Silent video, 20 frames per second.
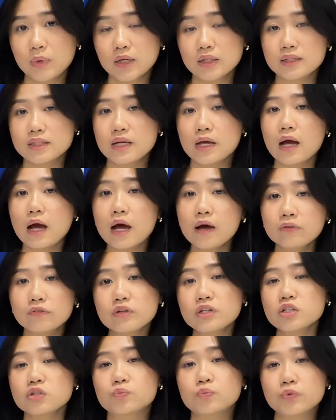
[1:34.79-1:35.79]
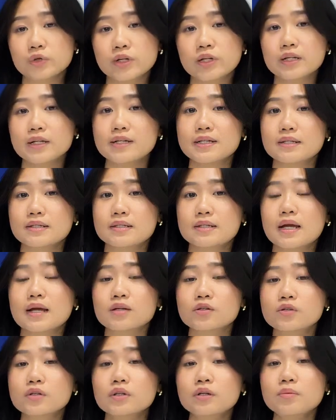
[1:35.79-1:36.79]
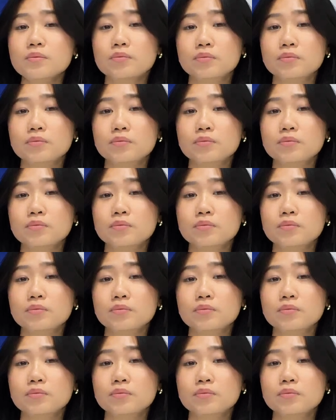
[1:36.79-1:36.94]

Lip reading: but the average Brit is actually